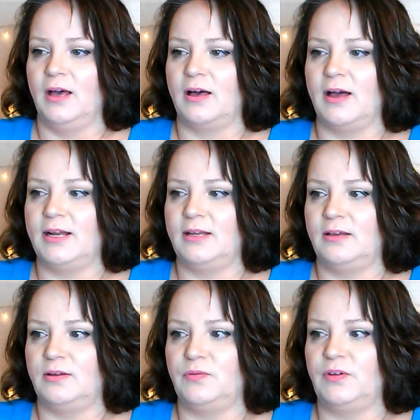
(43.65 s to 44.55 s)
kind
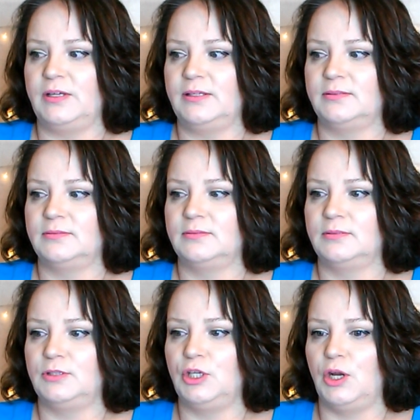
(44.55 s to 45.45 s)
of,
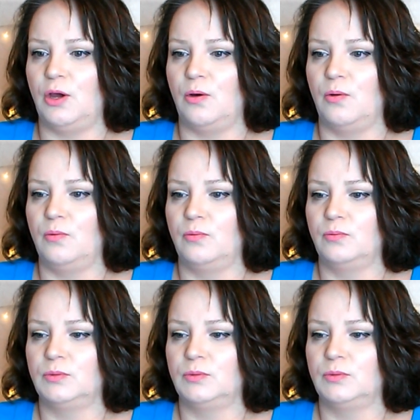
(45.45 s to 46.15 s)
you know,